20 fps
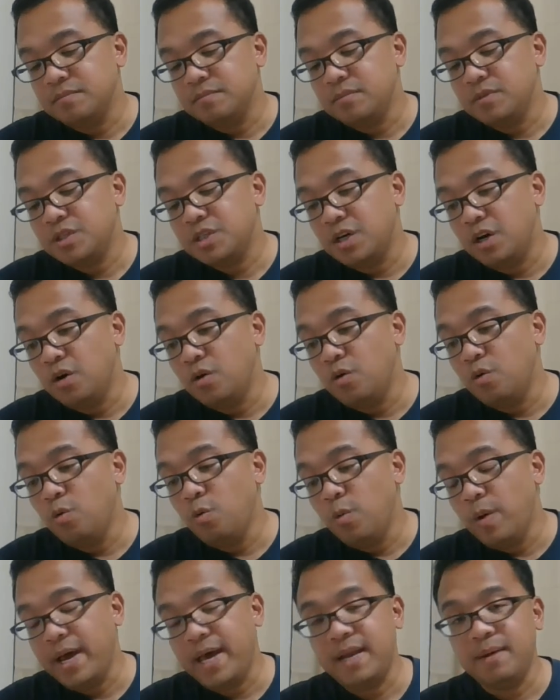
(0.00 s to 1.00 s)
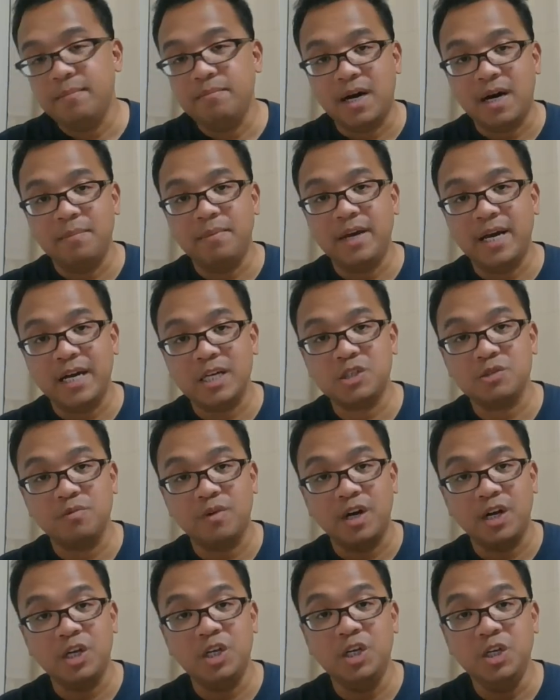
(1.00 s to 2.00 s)
So when Bobby
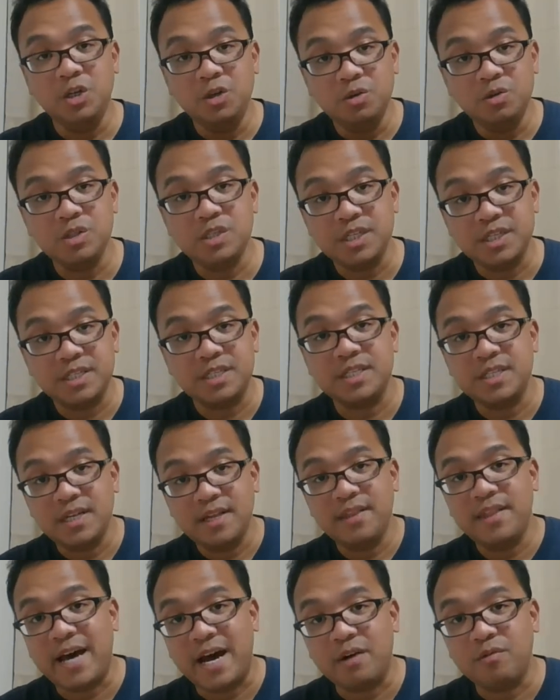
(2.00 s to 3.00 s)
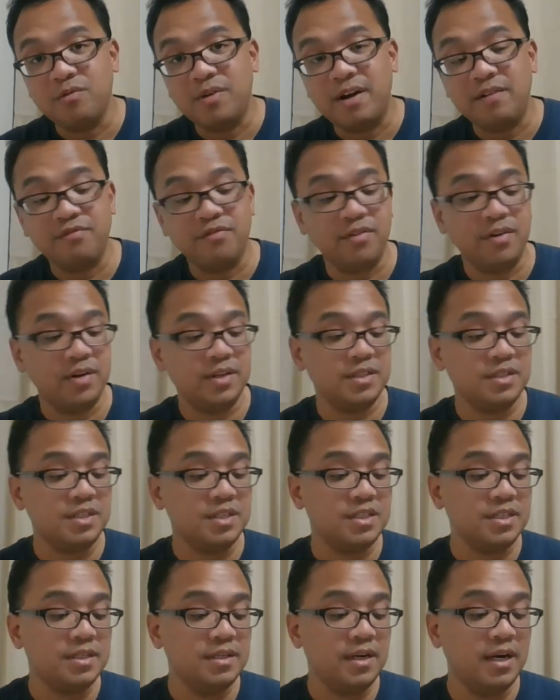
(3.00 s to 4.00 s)
Axelrod uses that
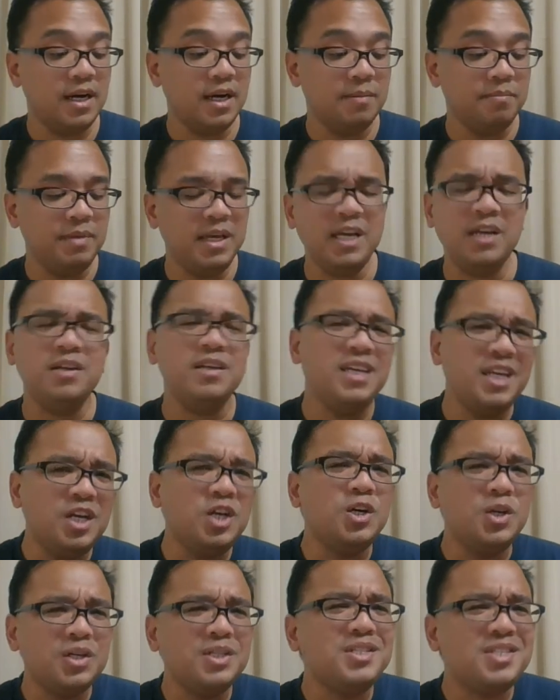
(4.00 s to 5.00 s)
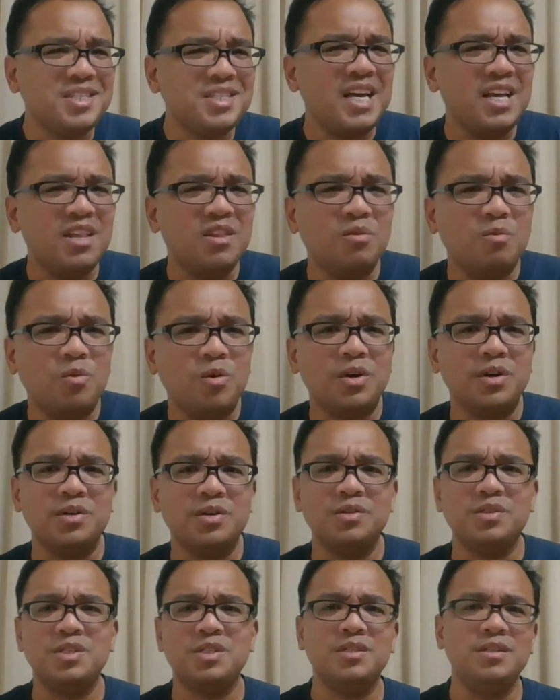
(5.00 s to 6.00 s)
reference, he could say the
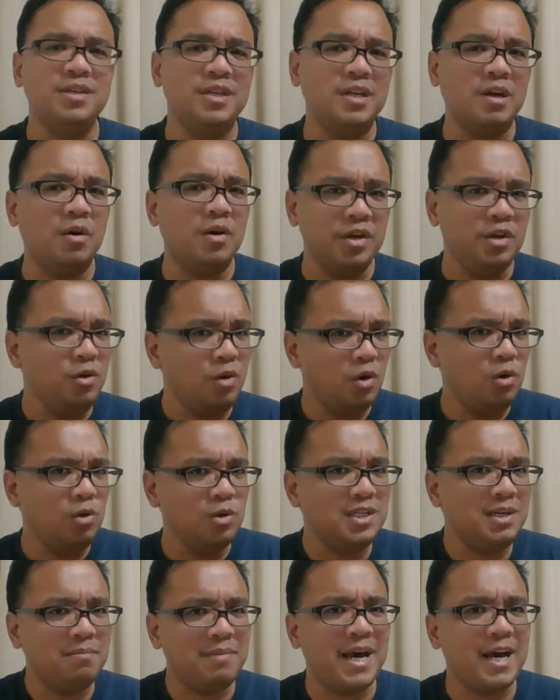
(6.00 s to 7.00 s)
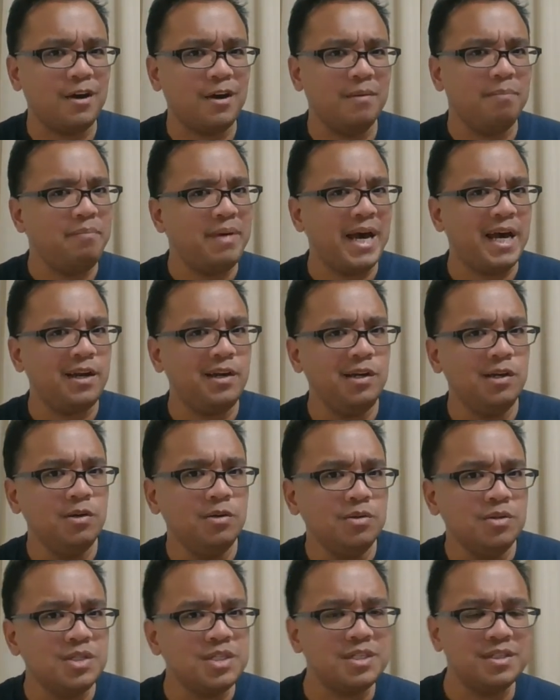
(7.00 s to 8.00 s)
words, are you holding back on bad
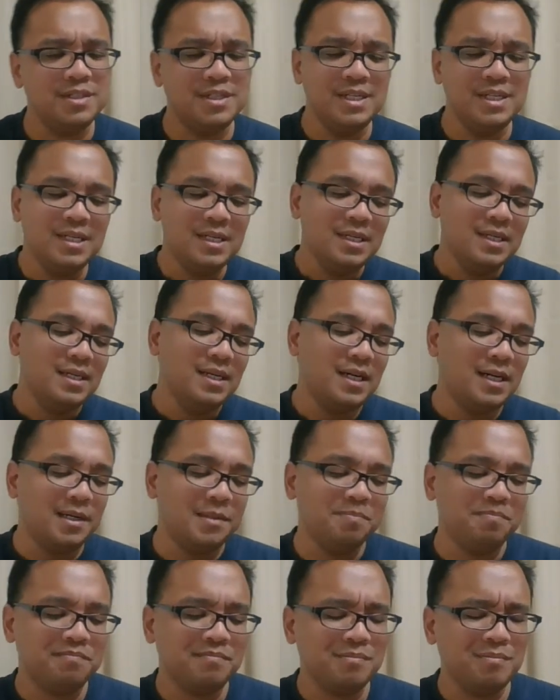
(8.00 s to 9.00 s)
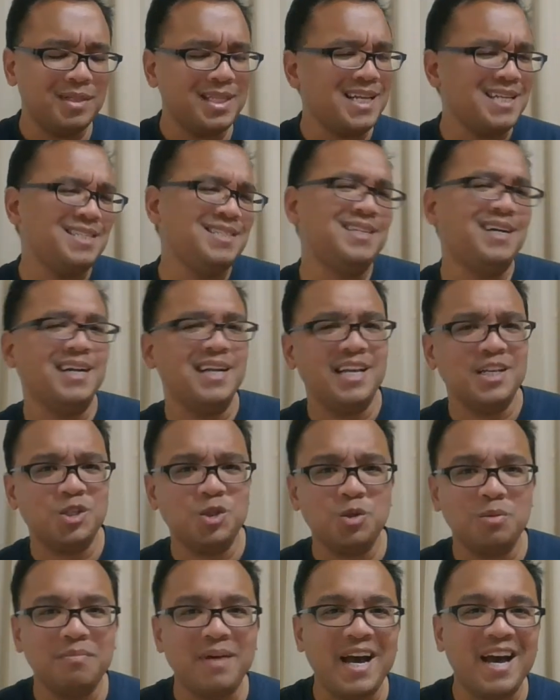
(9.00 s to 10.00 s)
news? But that's not as
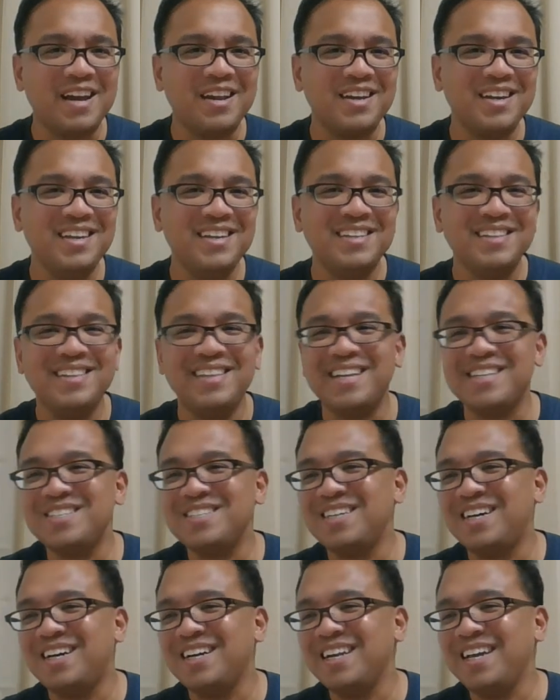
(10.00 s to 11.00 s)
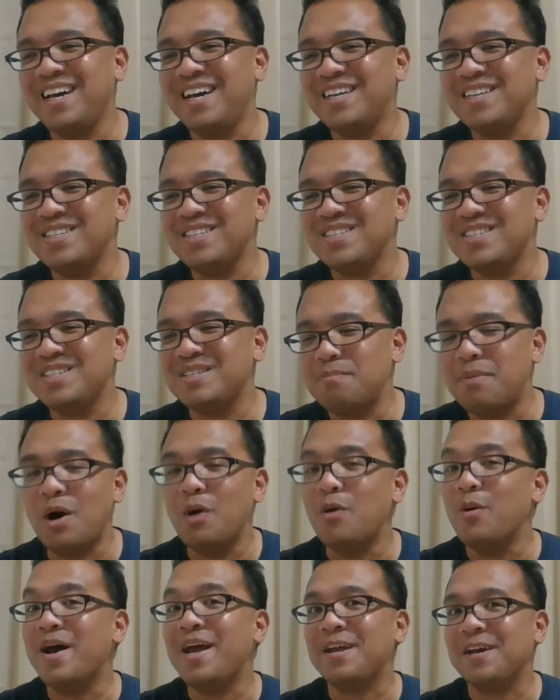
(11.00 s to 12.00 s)
dramatic. That's not as
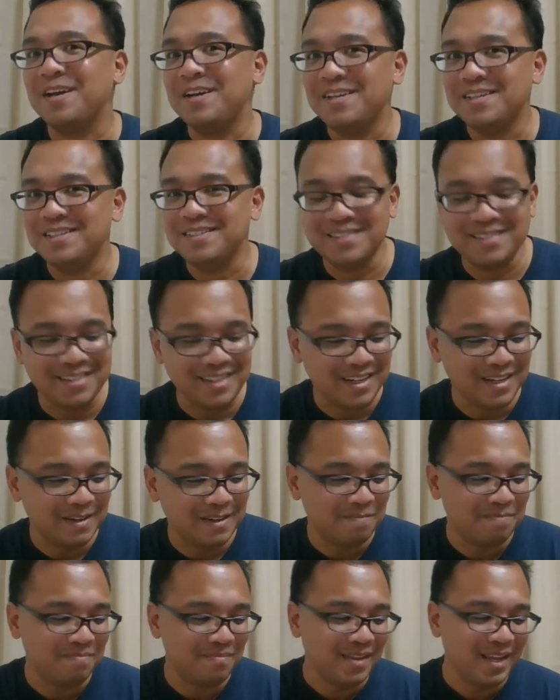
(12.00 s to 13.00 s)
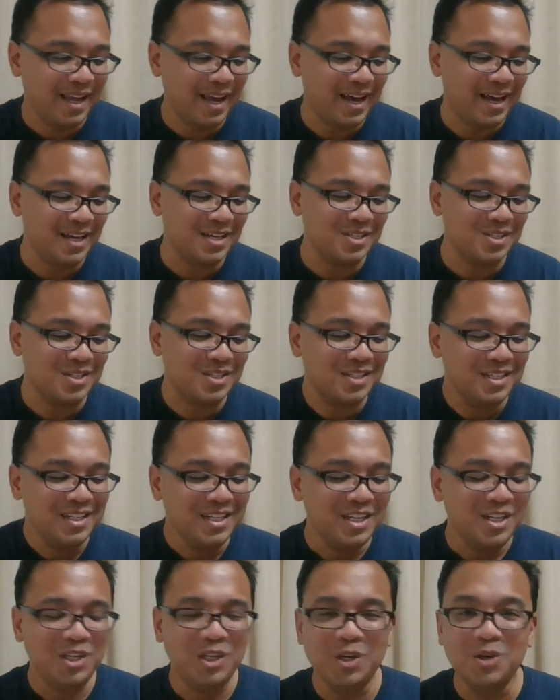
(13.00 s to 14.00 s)
poetic as
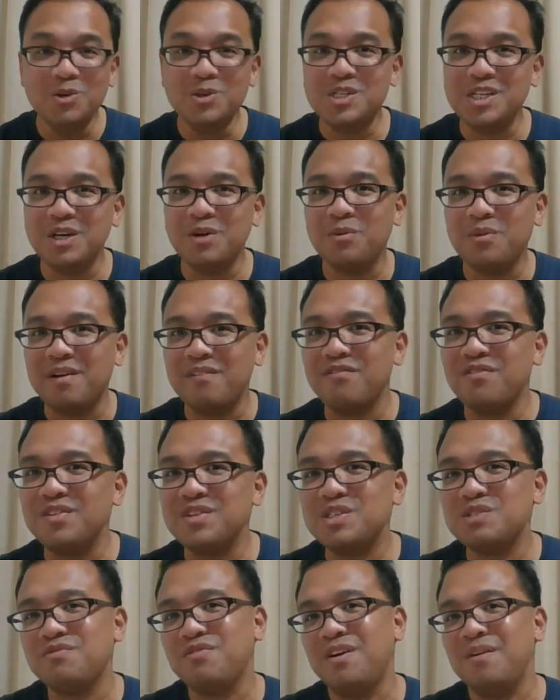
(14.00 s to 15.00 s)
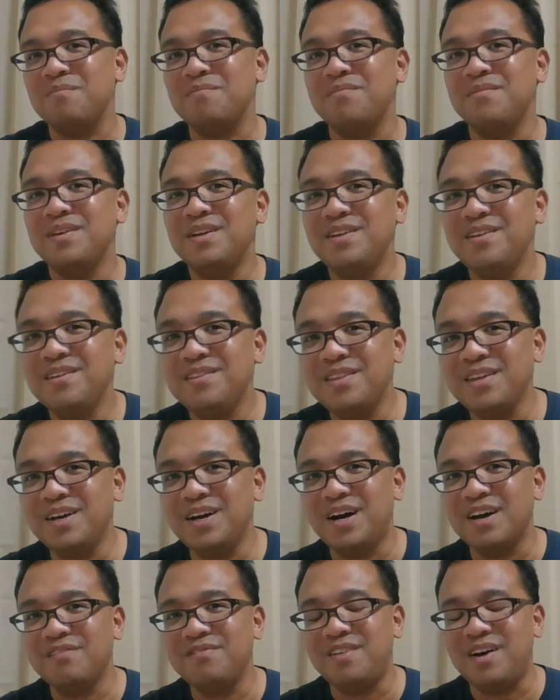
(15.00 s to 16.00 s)
using a reference from The
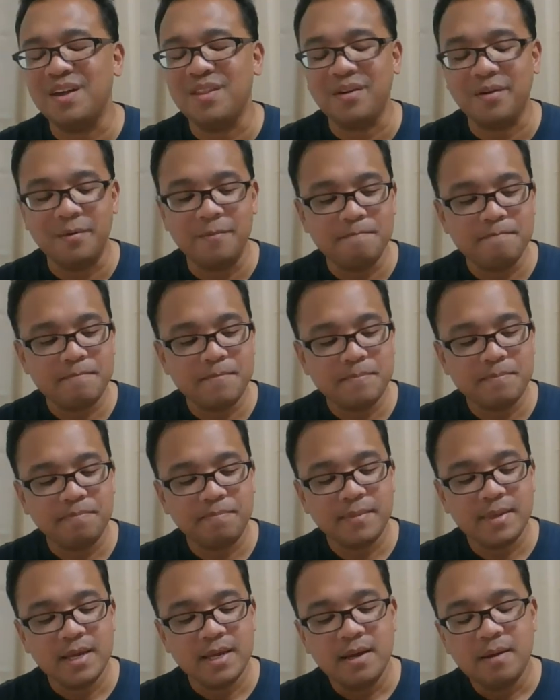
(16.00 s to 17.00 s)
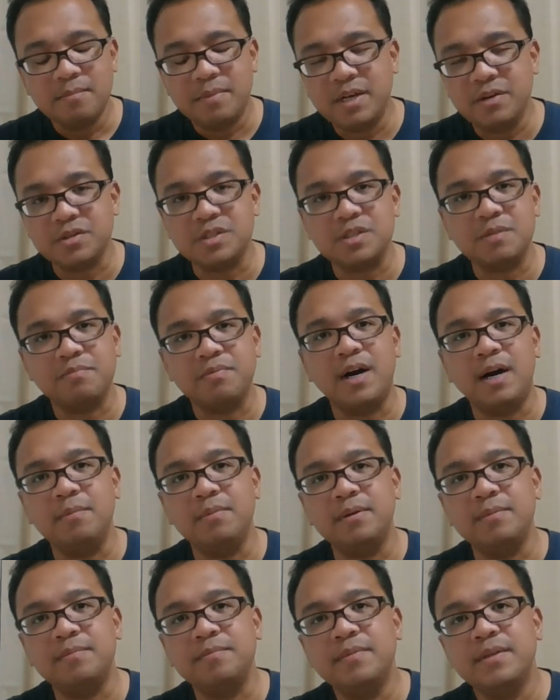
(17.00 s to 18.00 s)
Godfather. But here's the
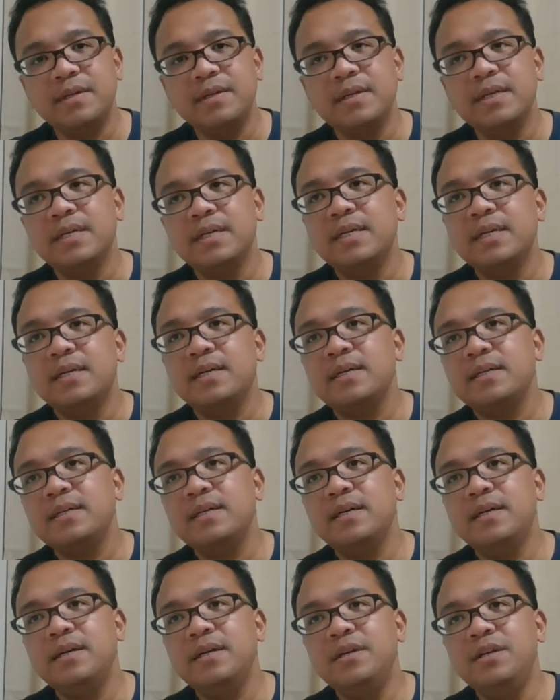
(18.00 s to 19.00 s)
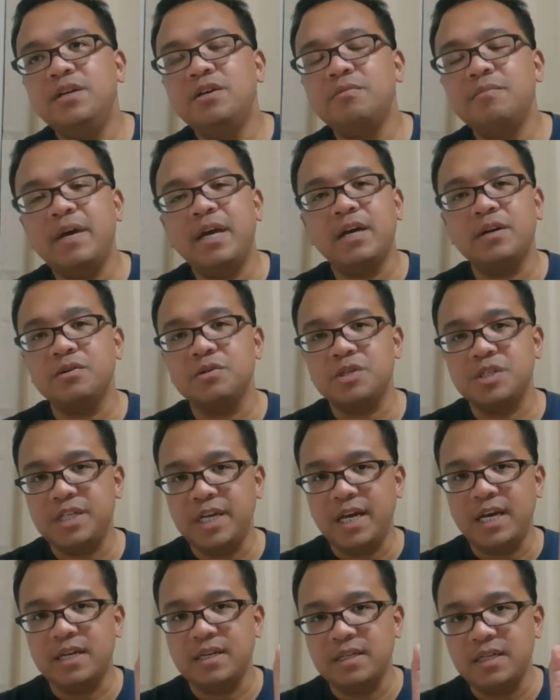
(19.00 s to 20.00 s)
problem. You may
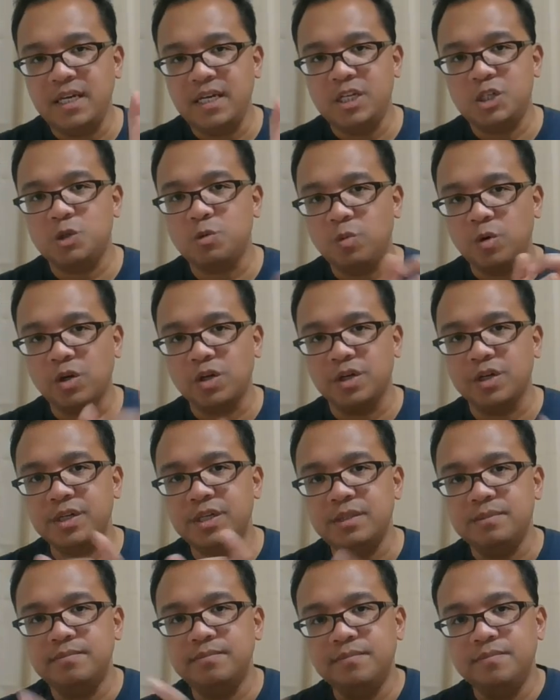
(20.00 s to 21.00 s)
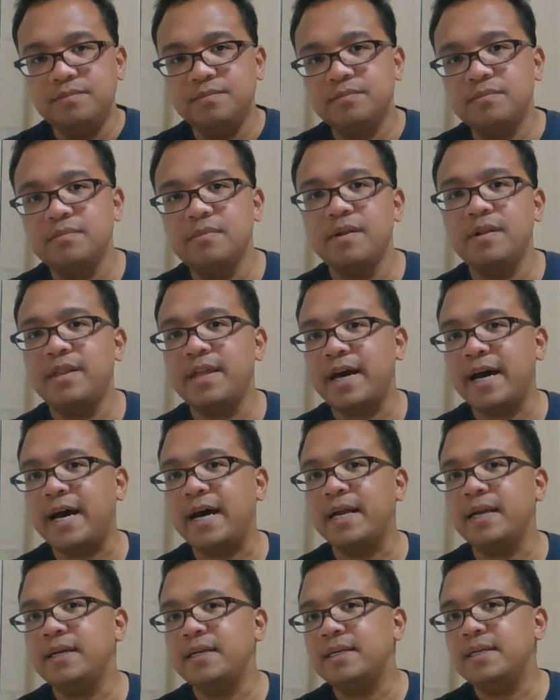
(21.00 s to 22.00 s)
understand each word
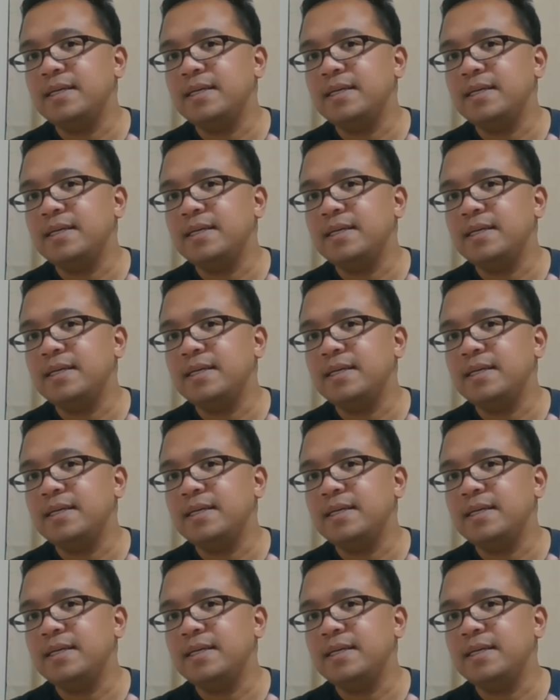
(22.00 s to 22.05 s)
that